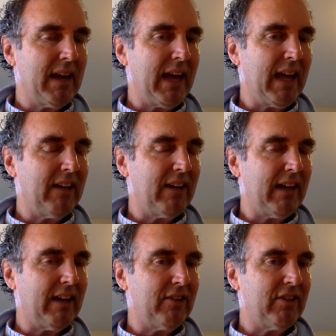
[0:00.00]
And
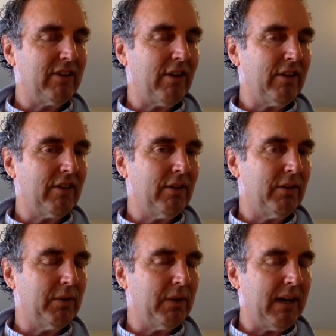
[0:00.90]
uh, she's
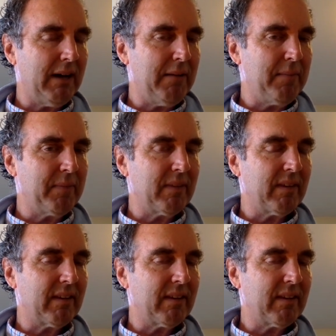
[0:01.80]
also, um,